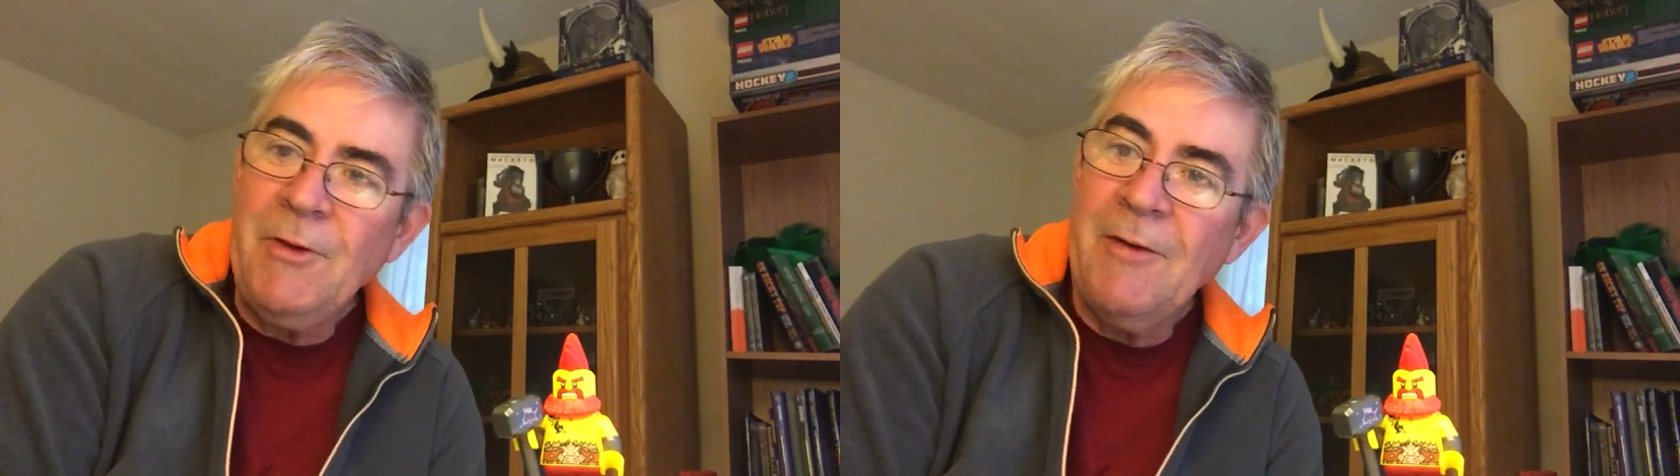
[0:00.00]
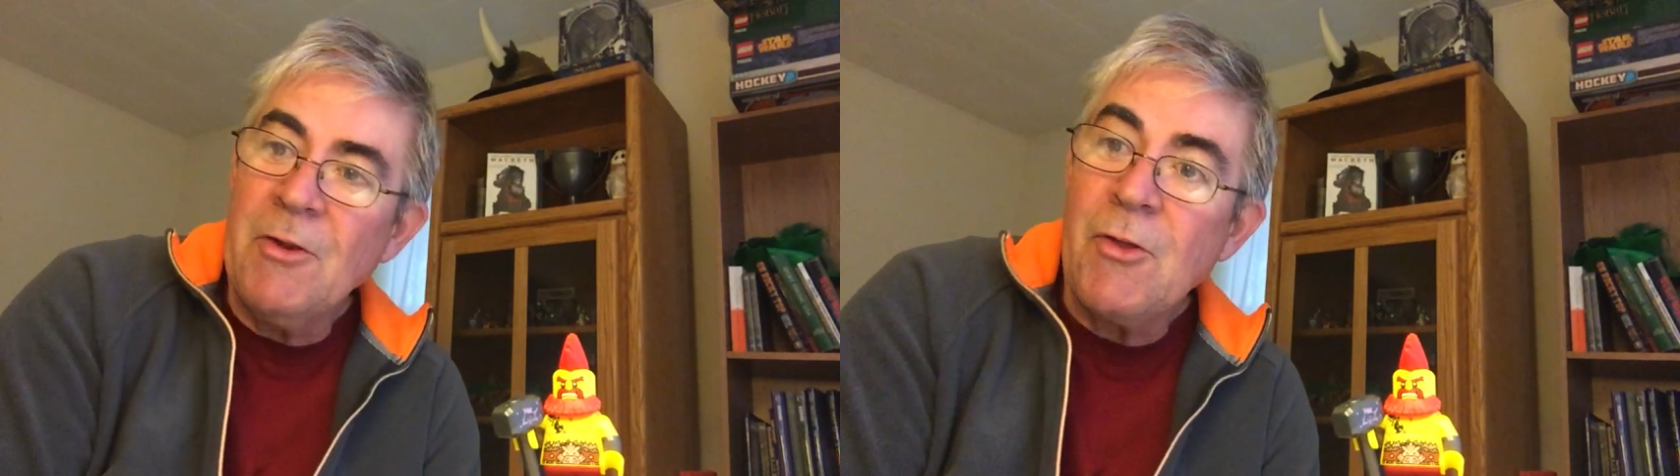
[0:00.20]

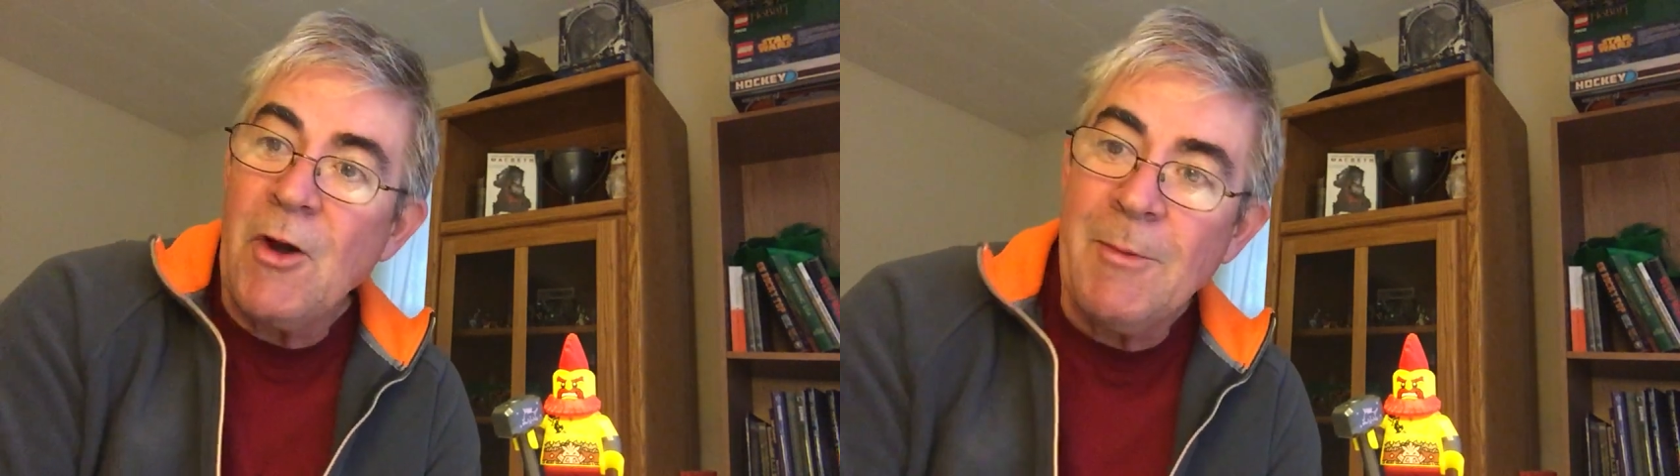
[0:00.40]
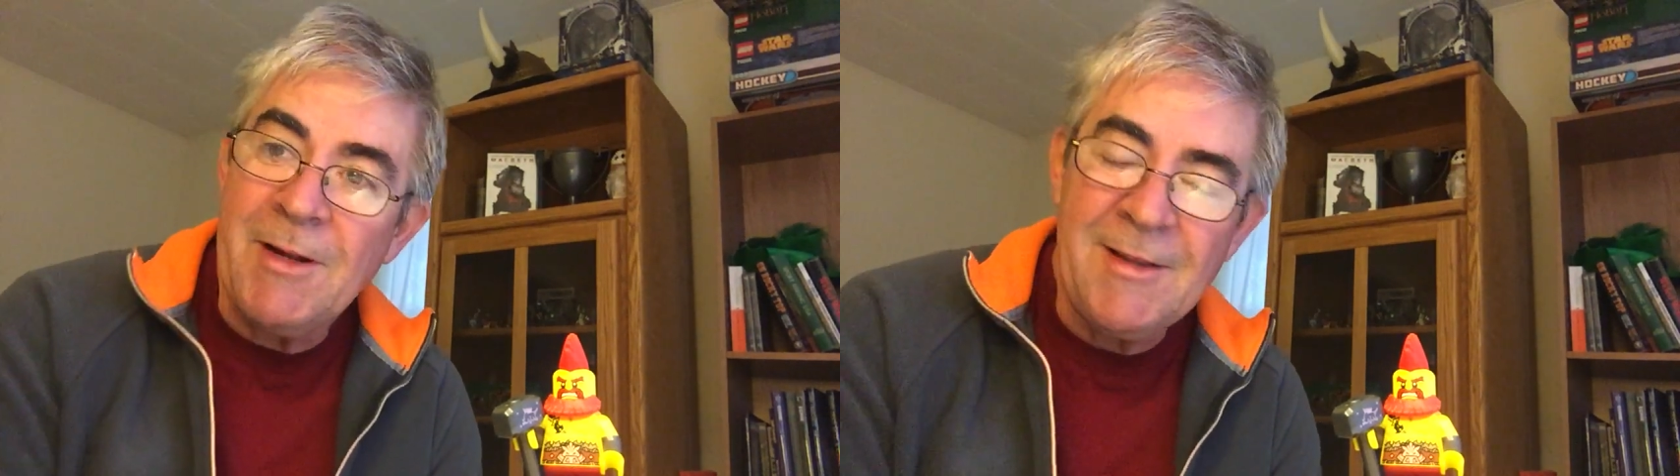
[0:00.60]
If you haven't
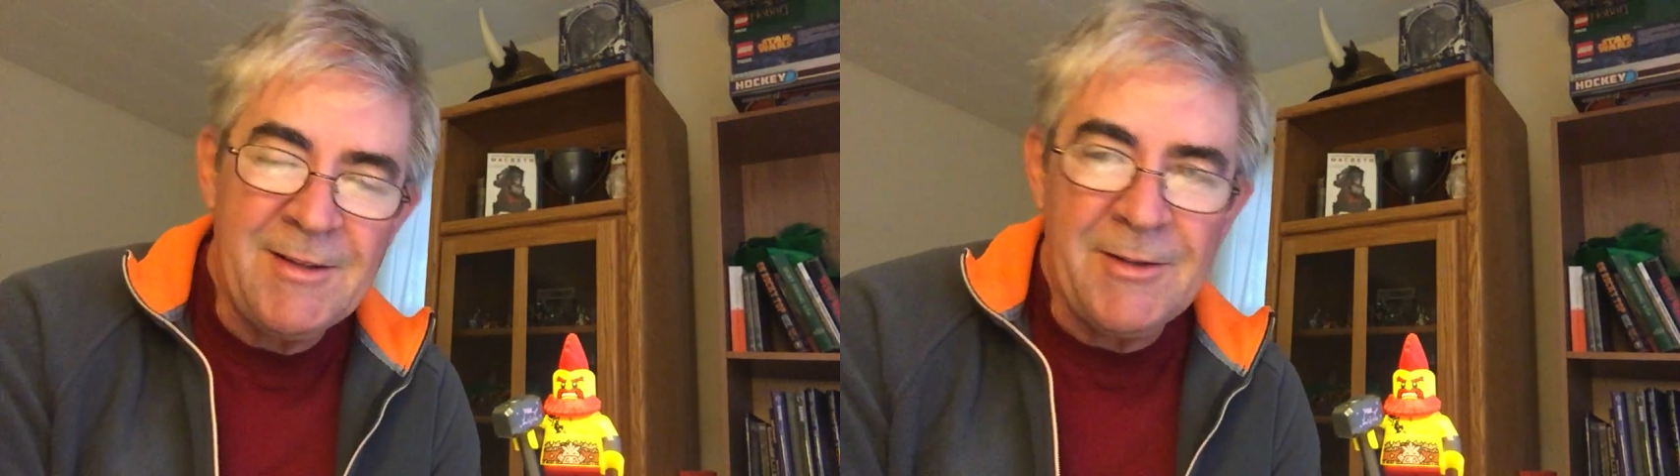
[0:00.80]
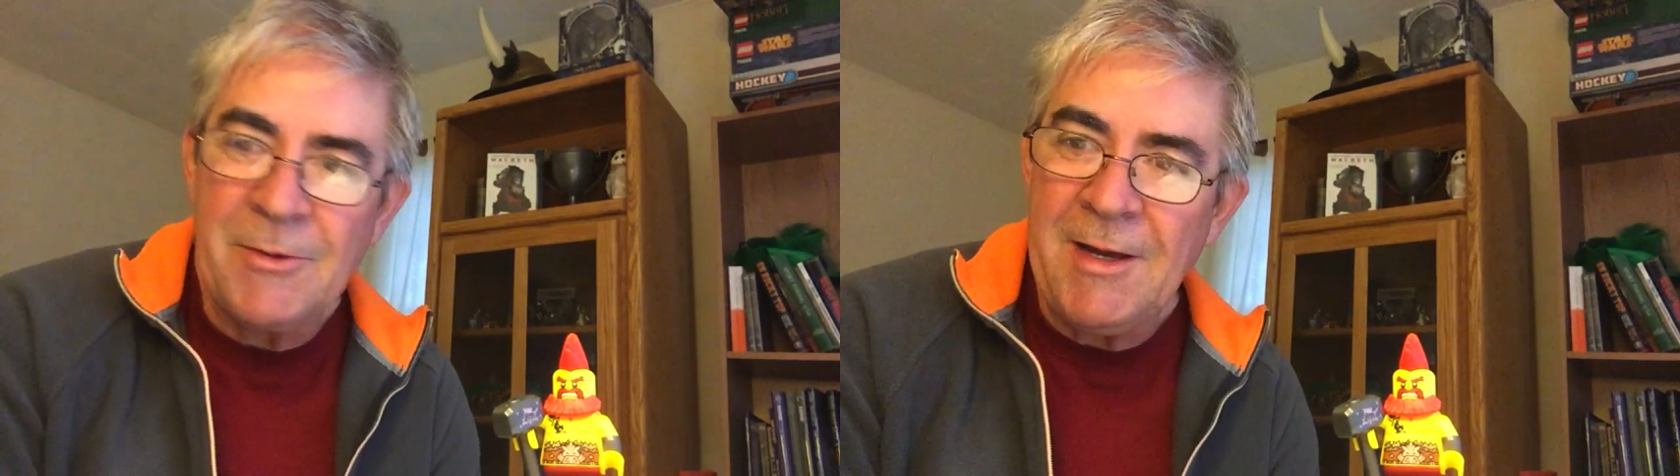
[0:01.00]
thought about it,
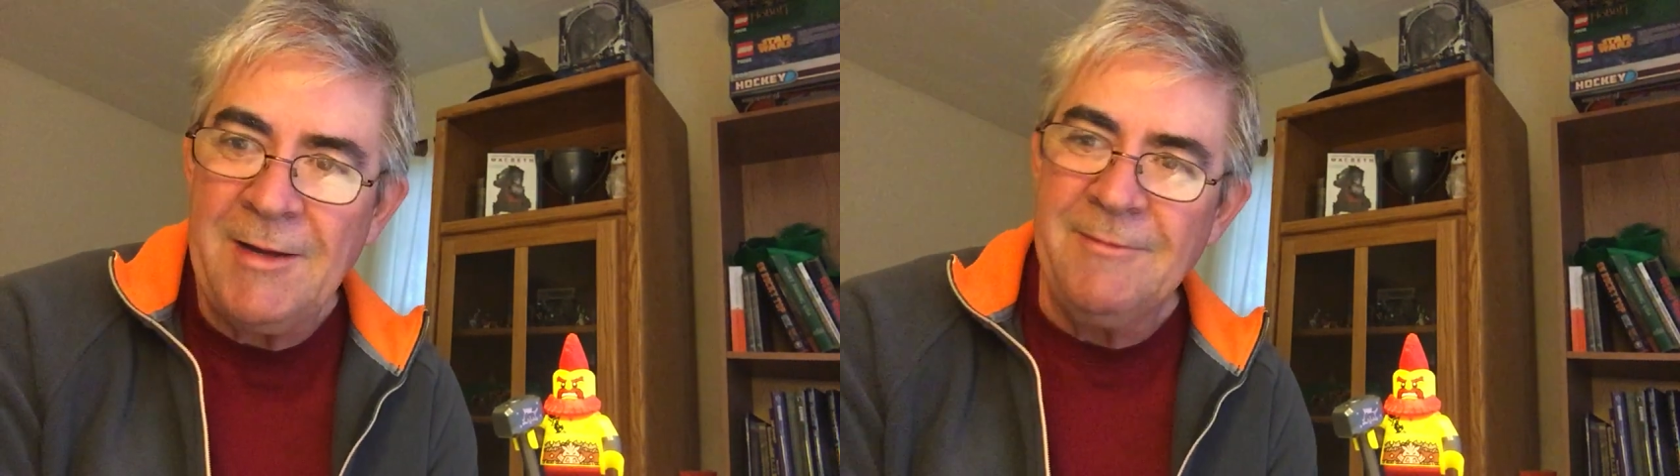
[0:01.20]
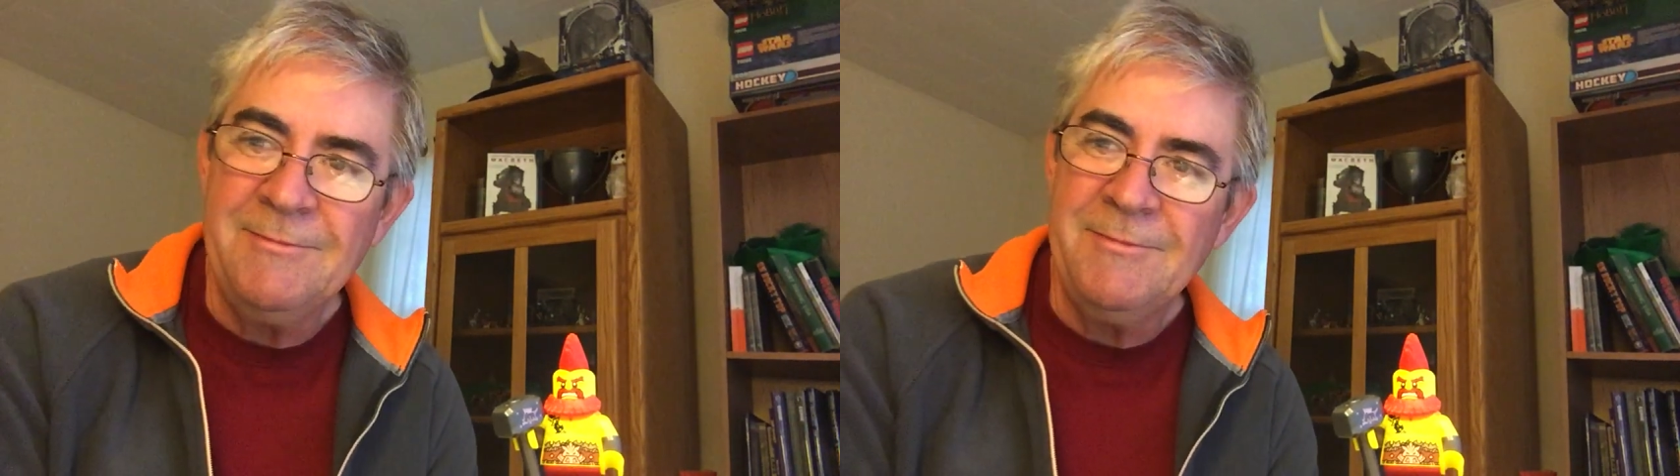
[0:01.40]
that's okay.